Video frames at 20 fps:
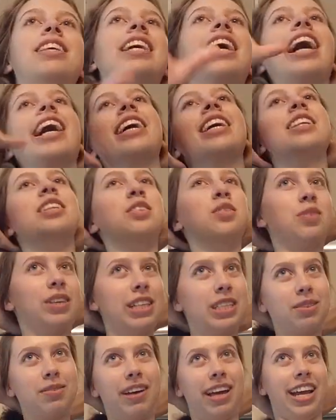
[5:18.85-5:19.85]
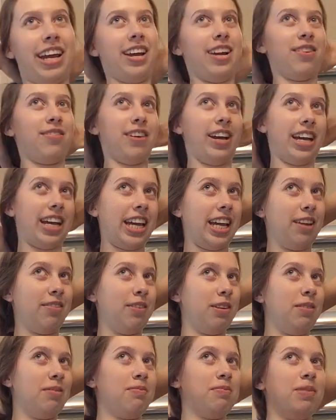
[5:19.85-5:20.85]
think I can twist my hair if I can't
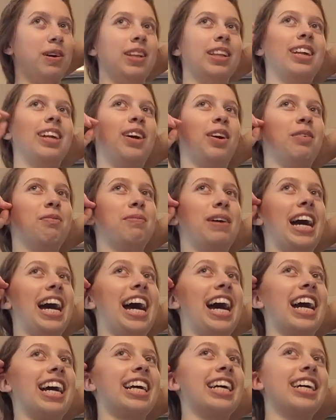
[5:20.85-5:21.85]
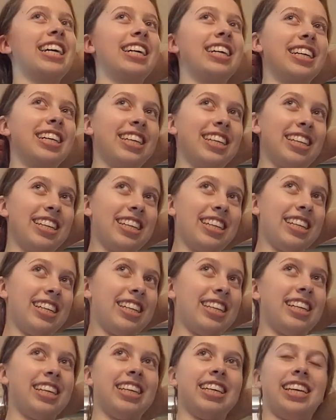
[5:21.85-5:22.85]
even pull it all back.
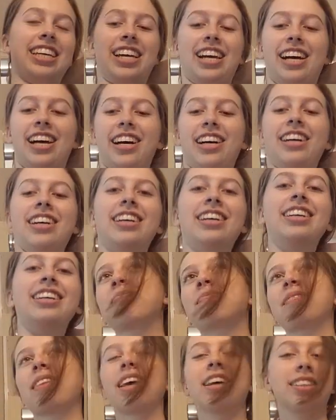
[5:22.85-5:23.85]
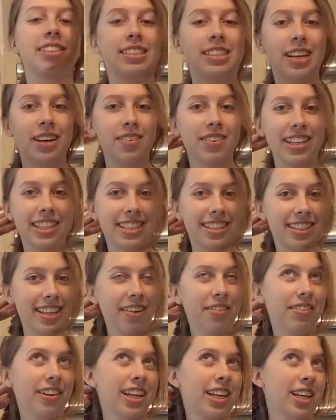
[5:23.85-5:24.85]
Yeah. So it's
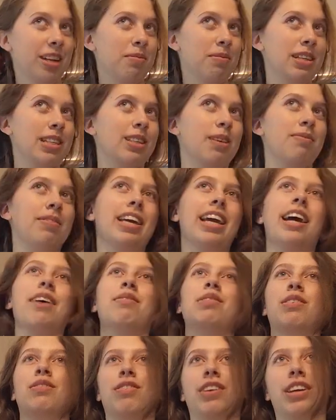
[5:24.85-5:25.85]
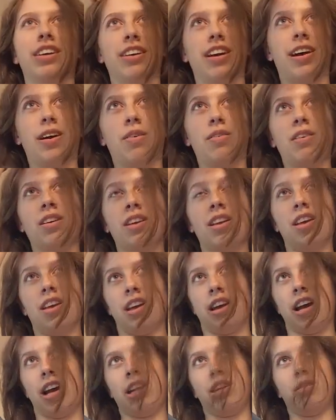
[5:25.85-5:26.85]
definitely going to be something I have to figure out.
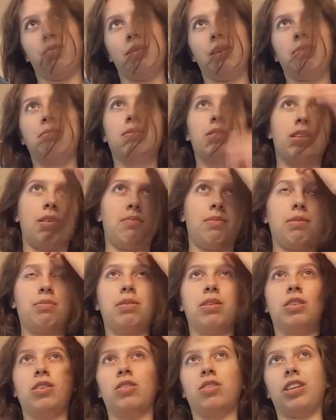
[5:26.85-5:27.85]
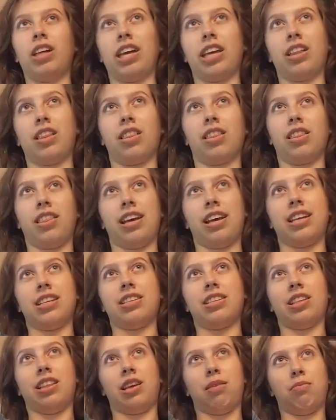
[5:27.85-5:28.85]
I know some people do like
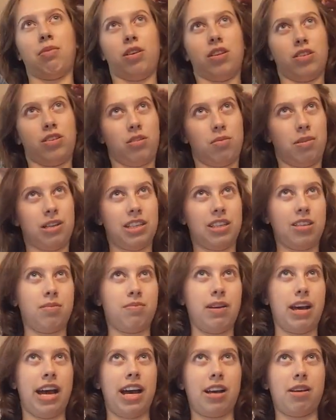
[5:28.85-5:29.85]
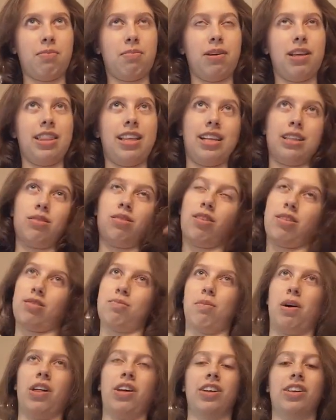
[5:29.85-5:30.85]
this and they pull two pieces back, but that's at
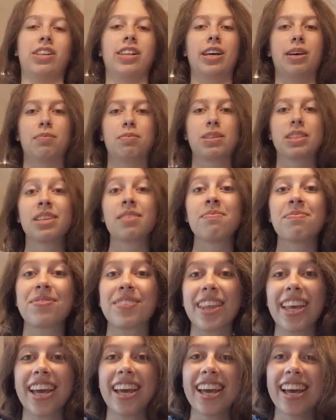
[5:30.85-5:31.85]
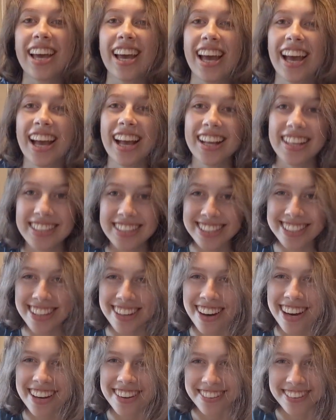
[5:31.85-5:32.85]
smaller clips. So
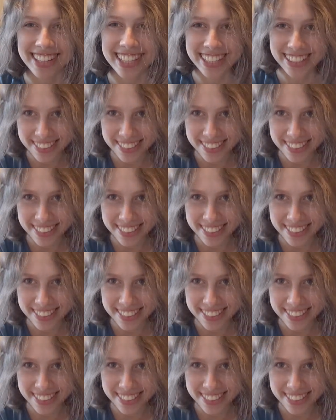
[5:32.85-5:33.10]
I really